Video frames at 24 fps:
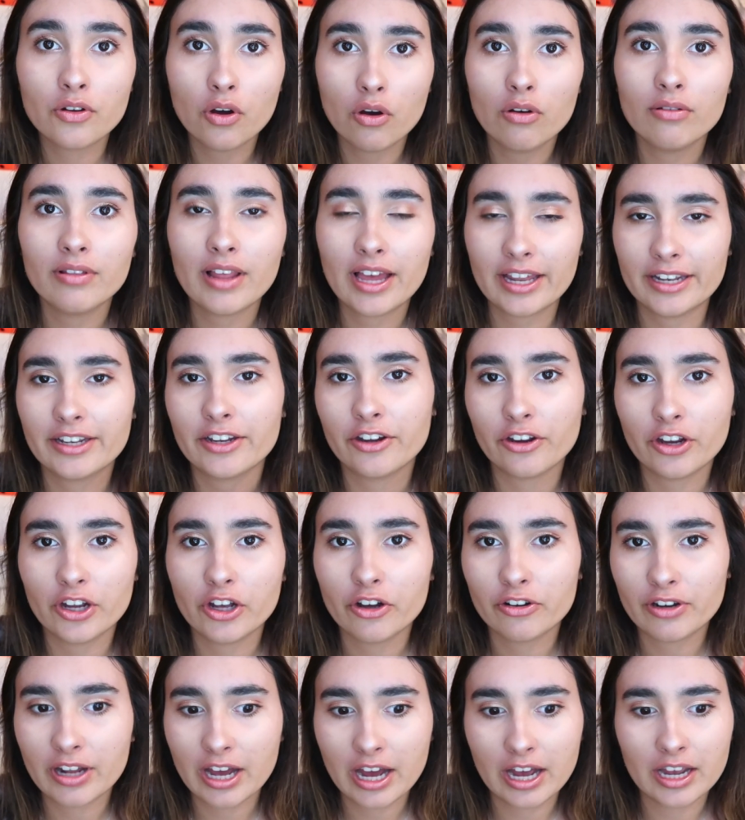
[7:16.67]
Don't let
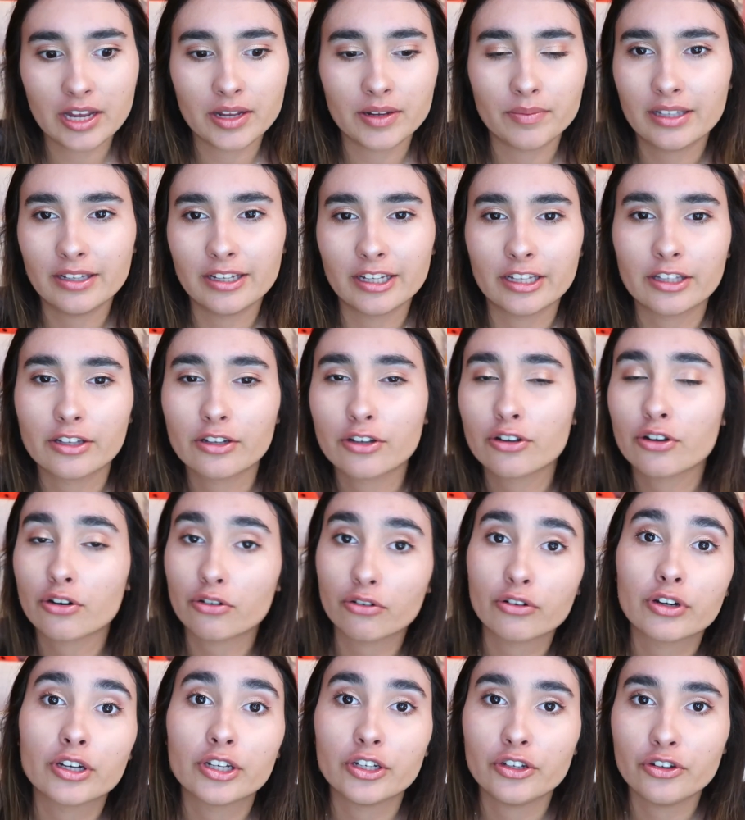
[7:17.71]
stereotypes
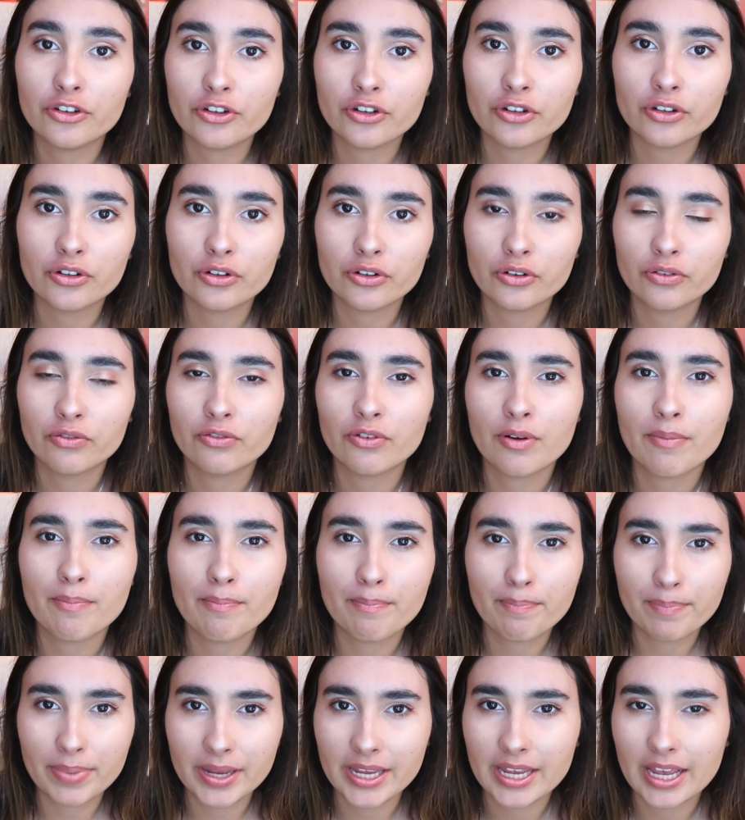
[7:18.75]
discourage you
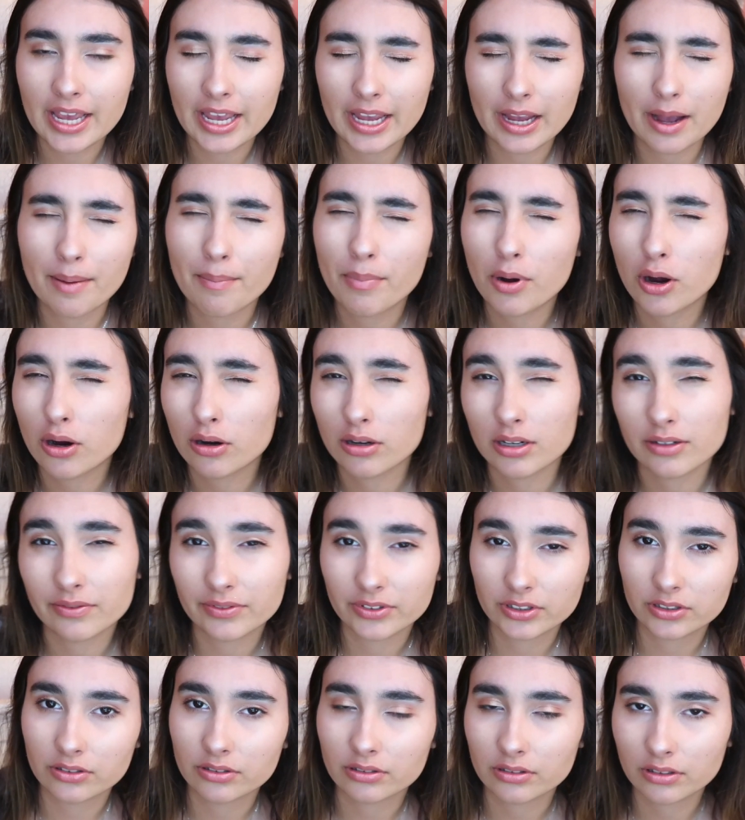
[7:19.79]
from being a part
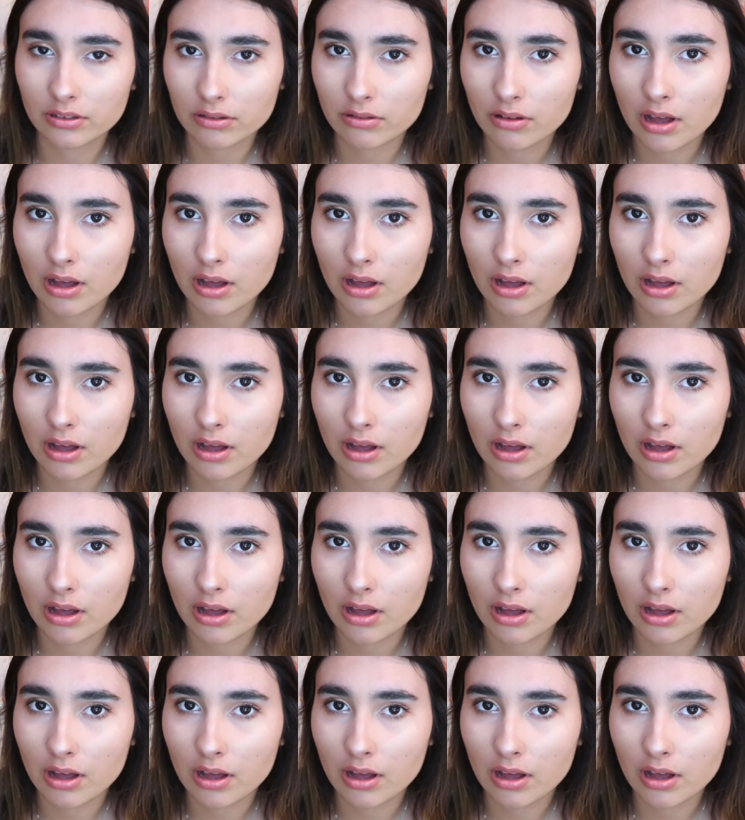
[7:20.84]
of a certain